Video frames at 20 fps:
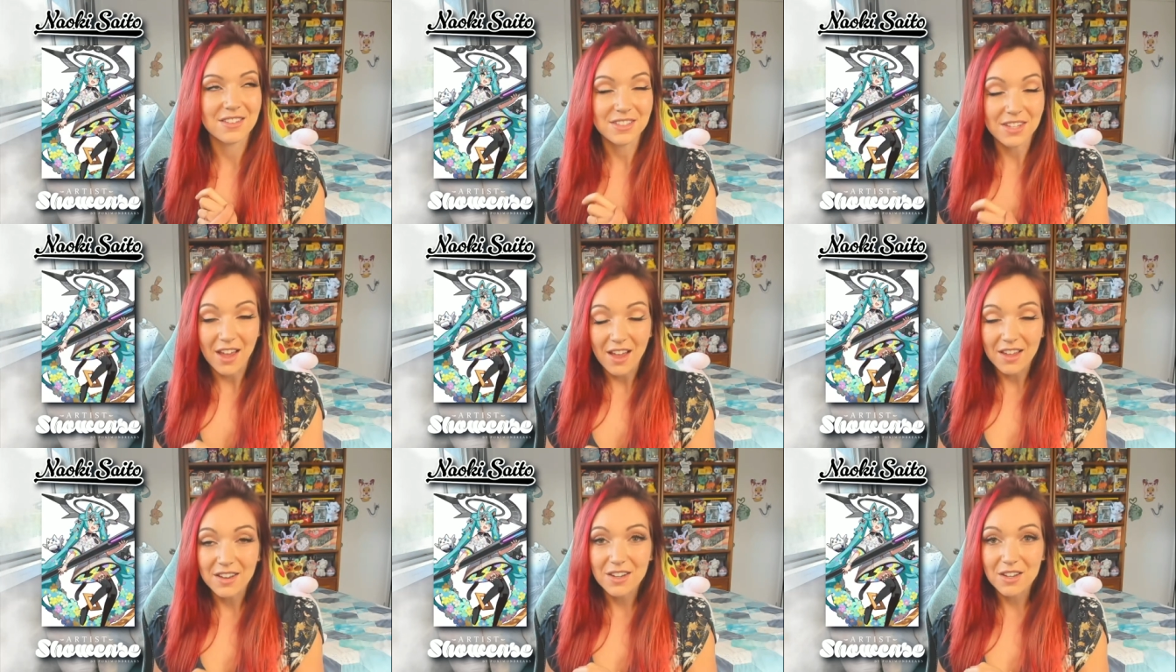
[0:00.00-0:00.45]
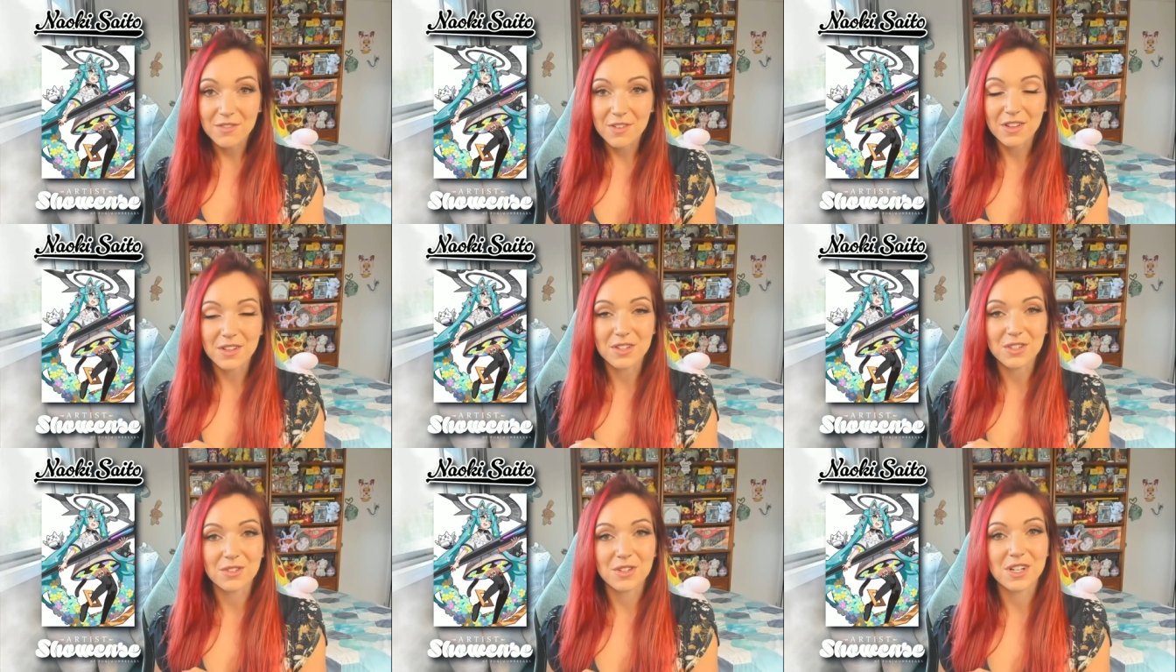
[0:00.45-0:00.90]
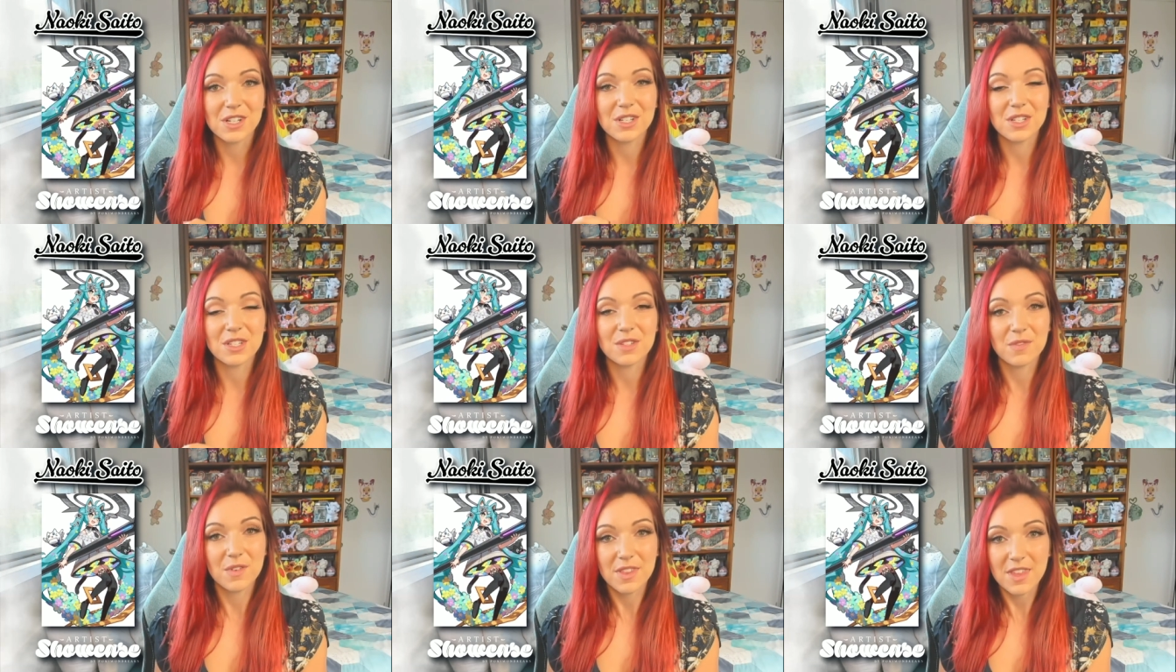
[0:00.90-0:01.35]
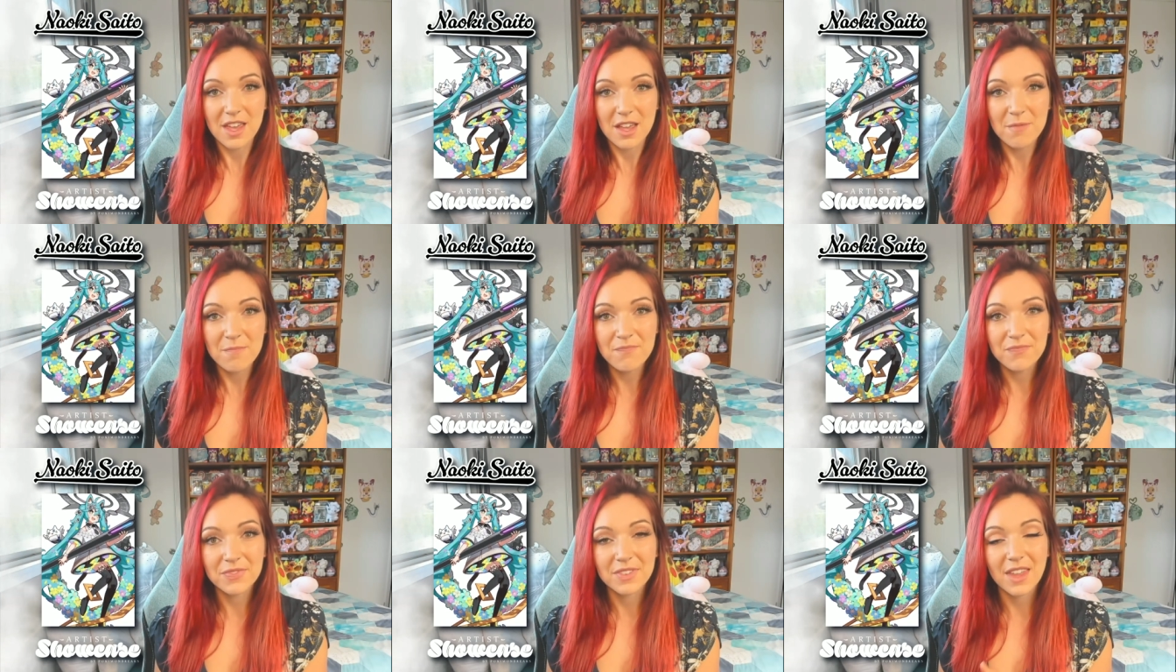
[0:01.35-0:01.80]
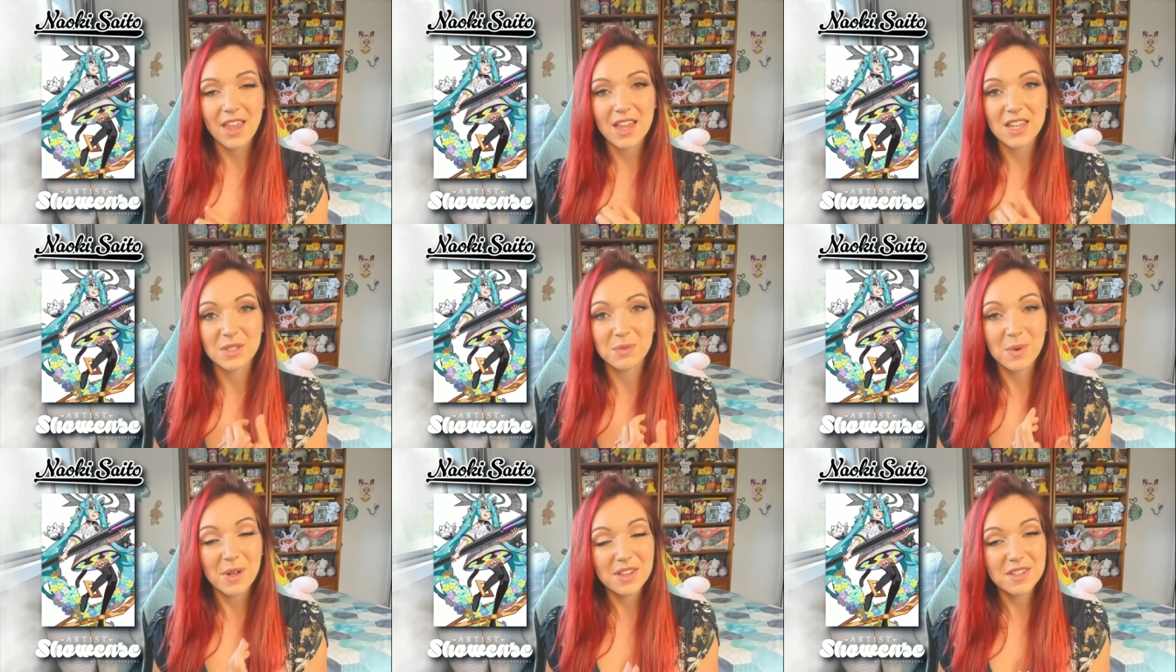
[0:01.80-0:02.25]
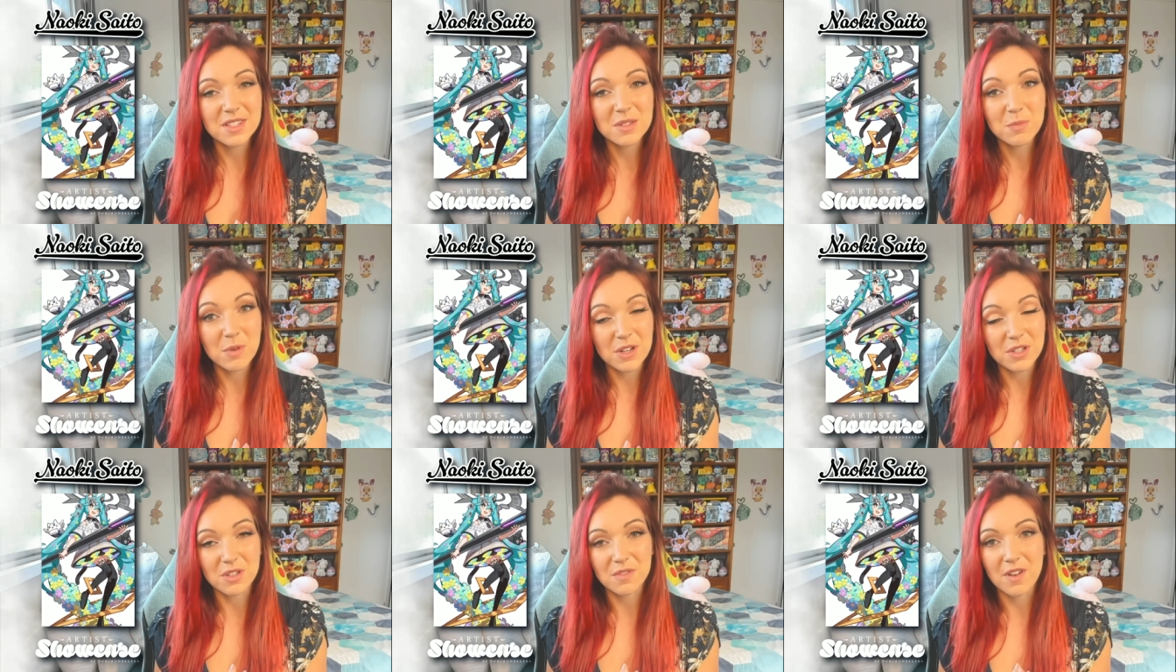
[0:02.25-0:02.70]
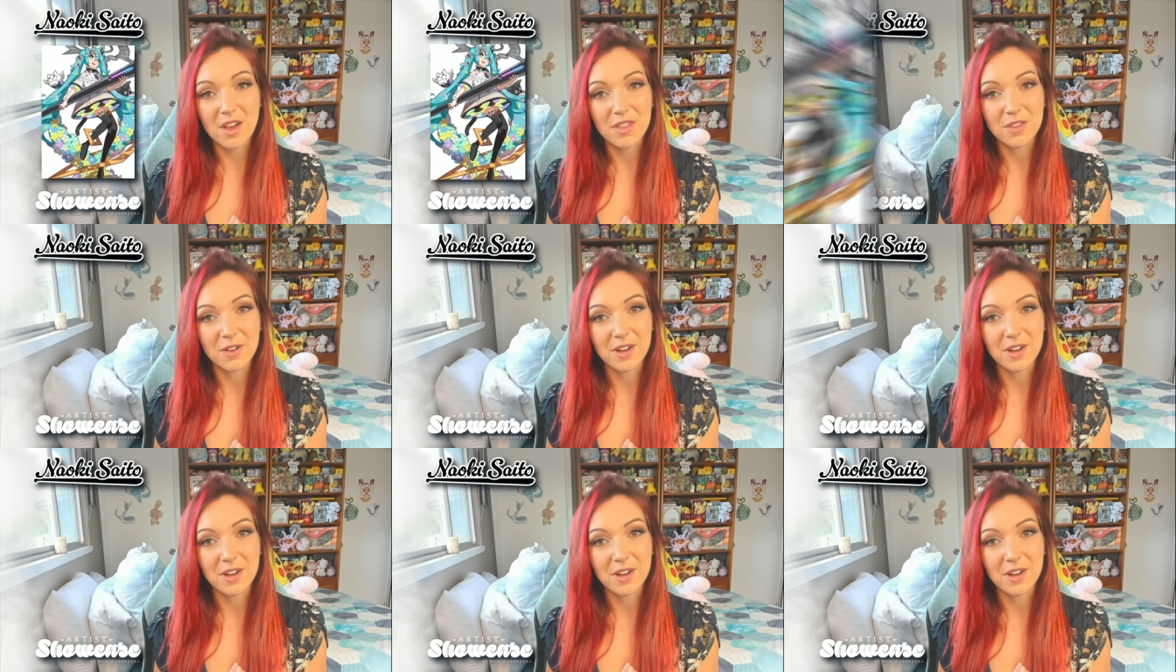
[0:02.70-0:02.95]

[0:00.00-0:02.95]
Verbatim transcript: ton of illustrations for them as well as a bunch of other